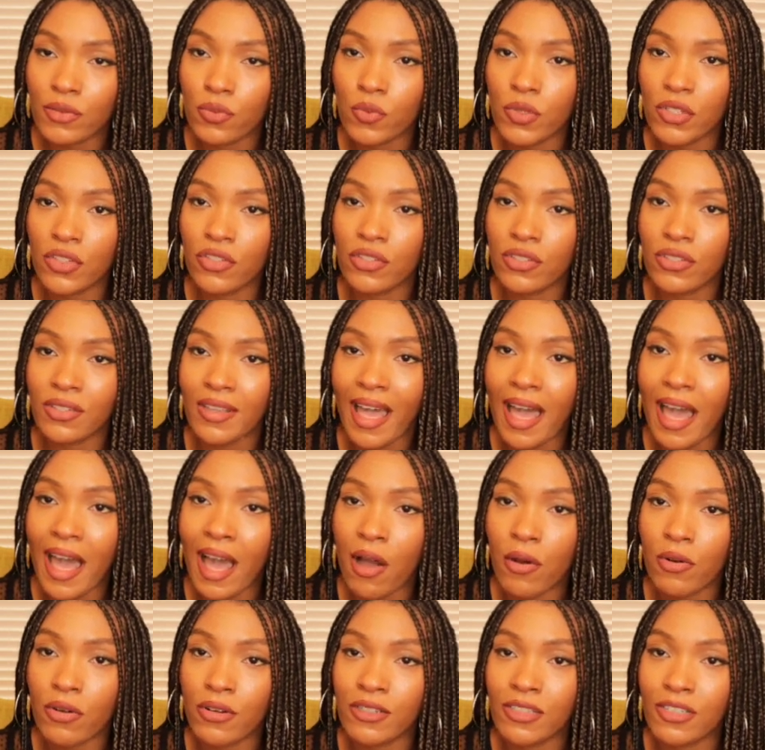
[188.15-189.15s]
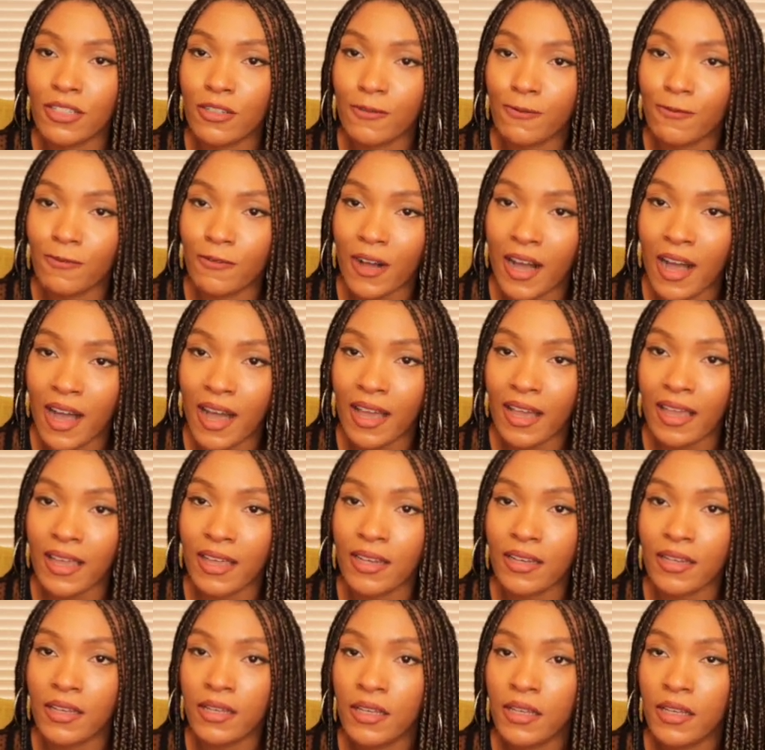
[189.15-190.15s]
which is our
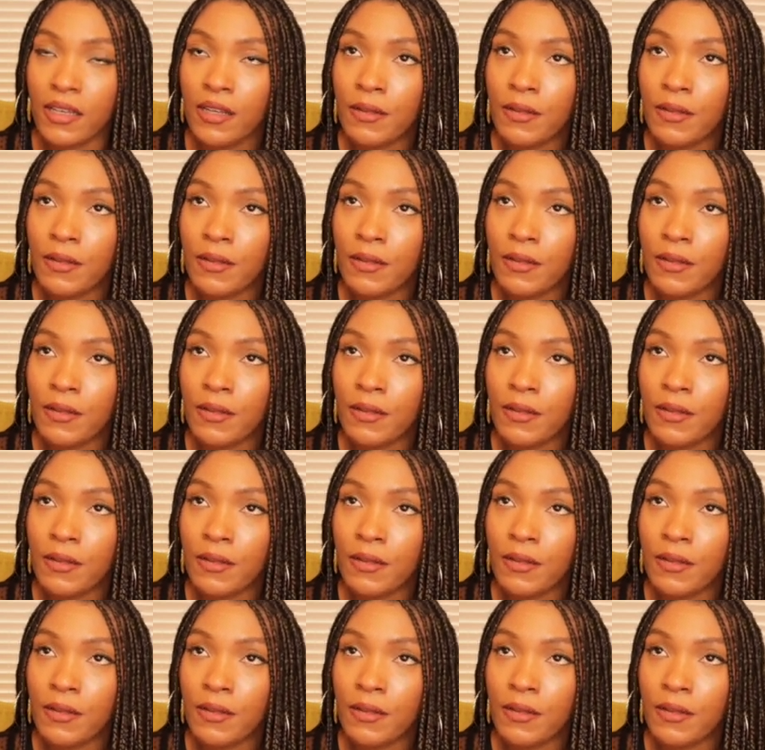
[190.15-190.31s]
divinity,